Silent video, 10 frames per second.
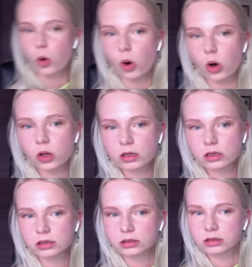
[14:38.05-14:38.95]

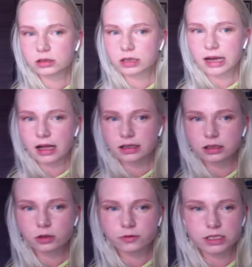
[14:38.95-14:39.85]
all
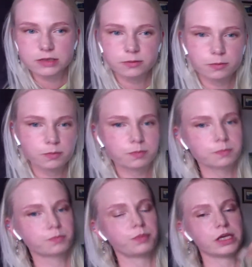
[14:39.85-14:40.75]
color of these
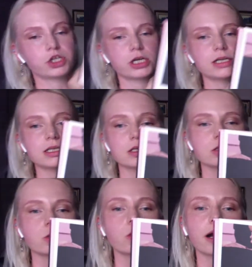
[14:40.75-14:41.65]
pictures are
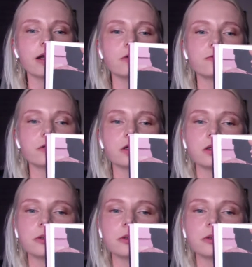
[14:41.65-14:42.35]
so kind of